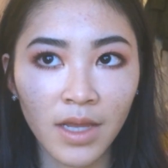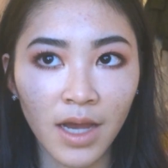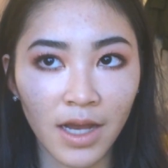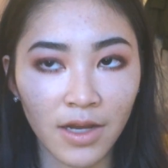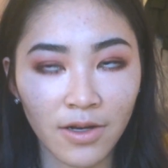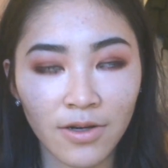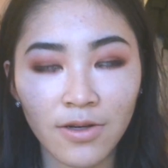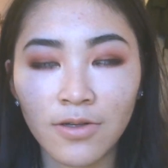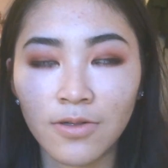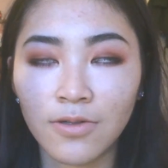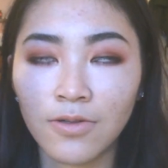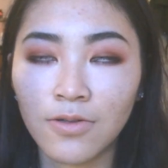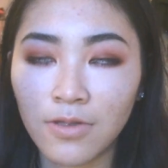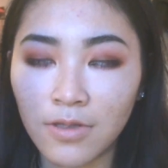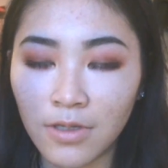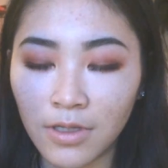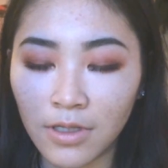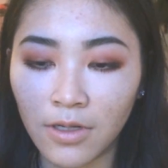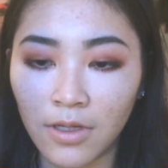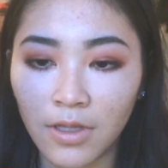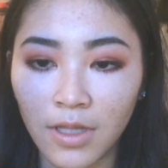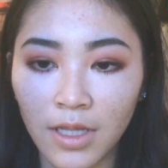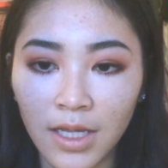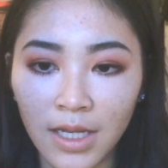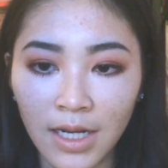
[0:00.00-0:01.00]
I also
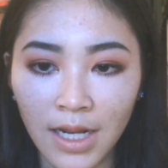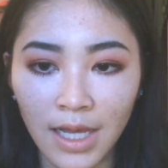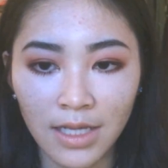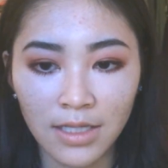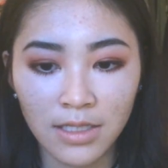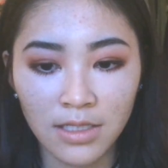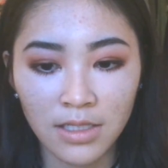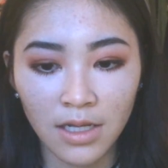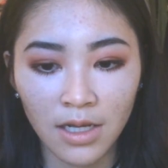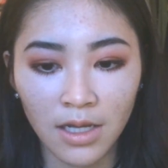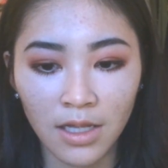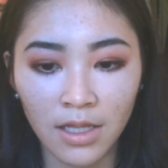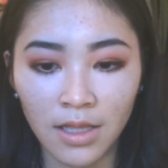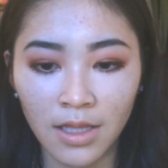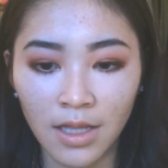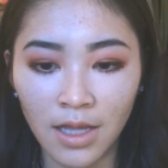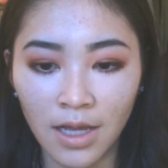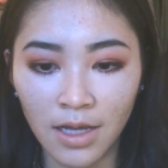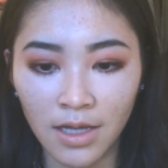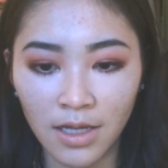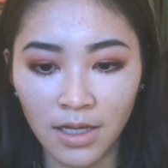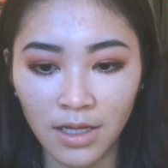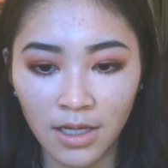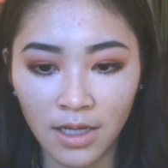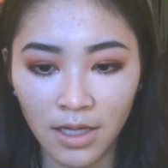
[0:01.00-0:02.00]
got an A star
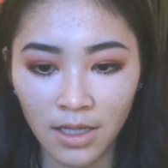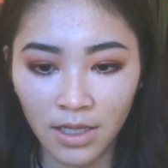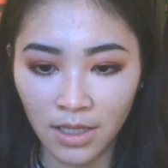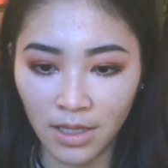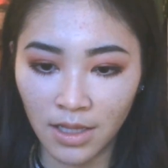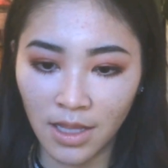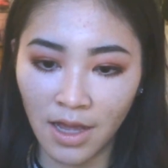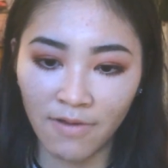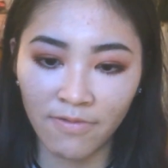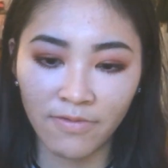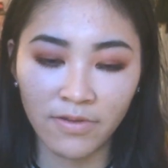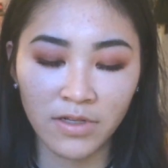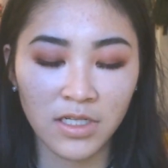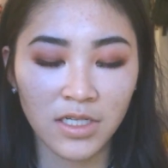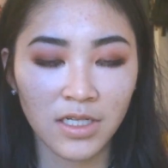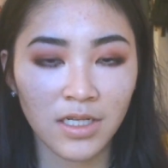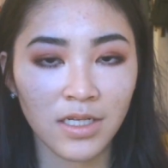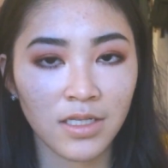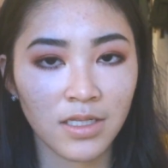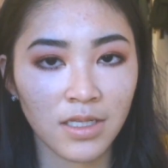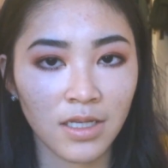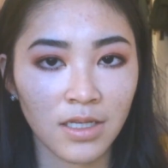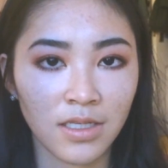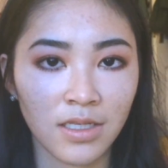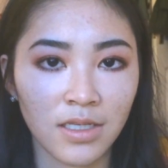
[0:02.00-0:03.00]
in that for
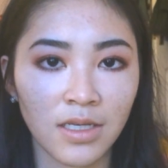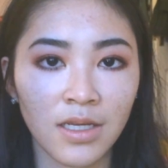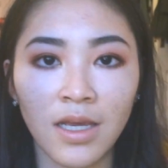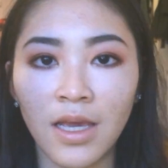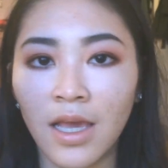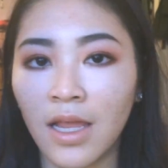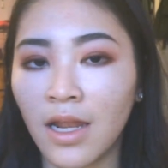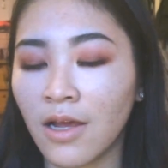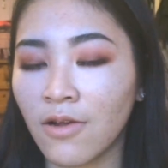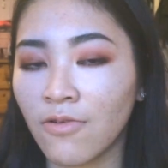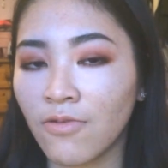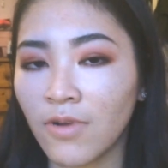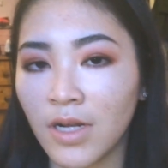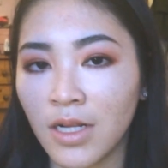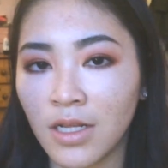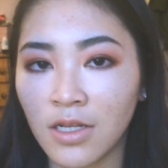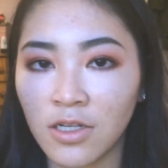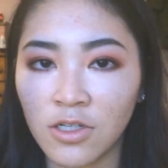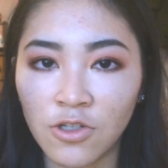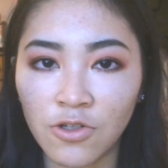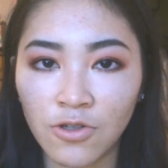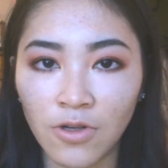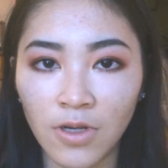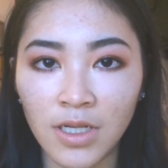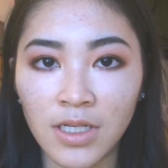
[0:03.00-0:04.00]
GCSE, and I really
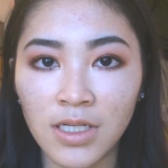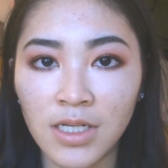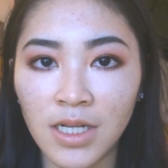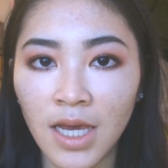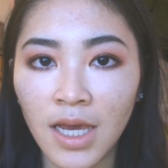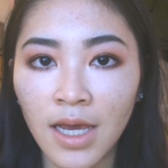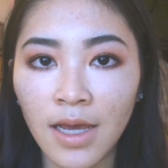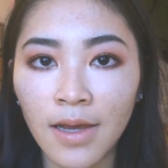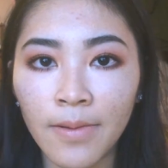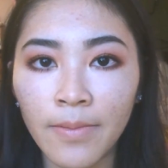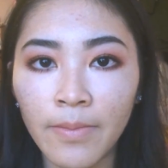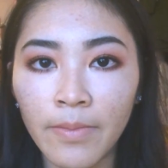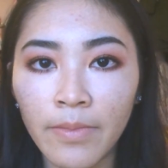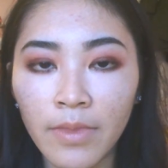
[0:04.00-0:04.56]
enjoyed it,